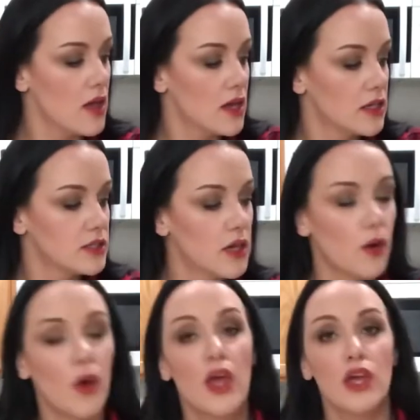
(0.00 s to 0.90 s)
So
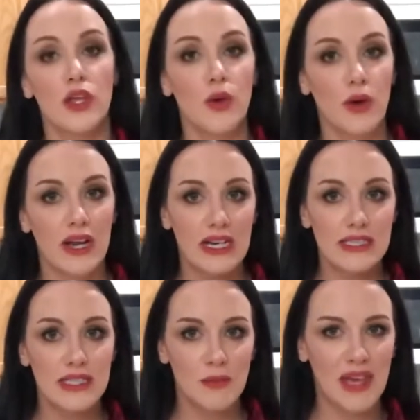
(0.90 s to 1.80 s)
you are gonna see
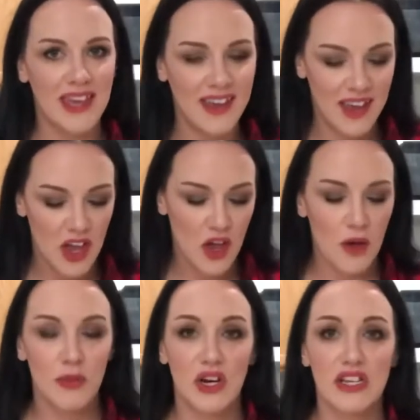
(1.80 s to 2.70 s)
me
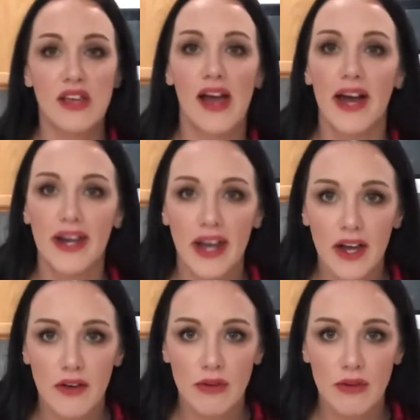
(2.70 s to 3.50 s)
put a ton of